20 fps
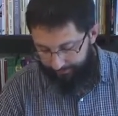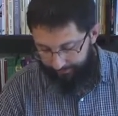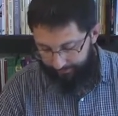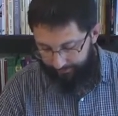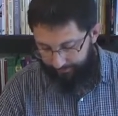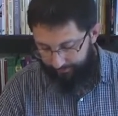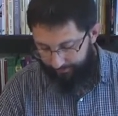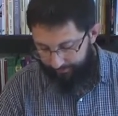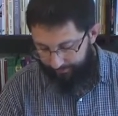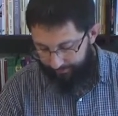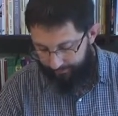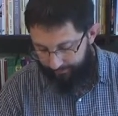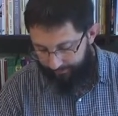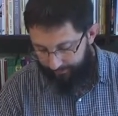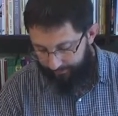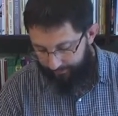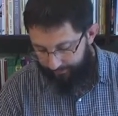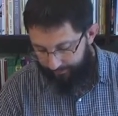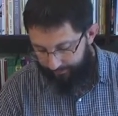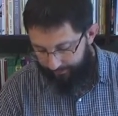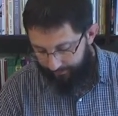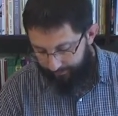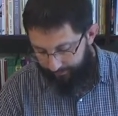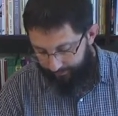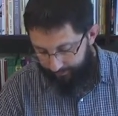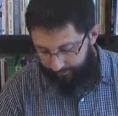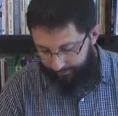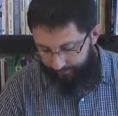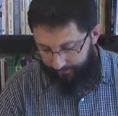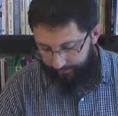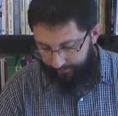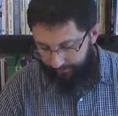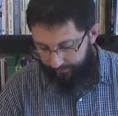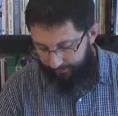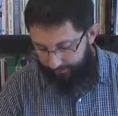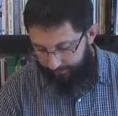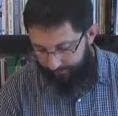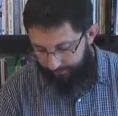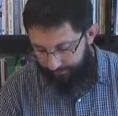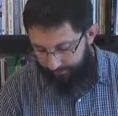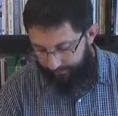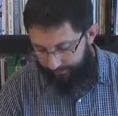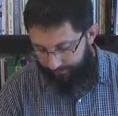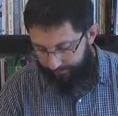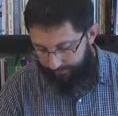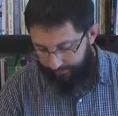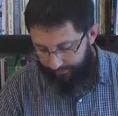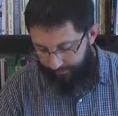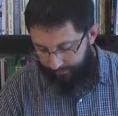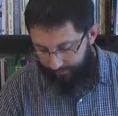Nobody speaks.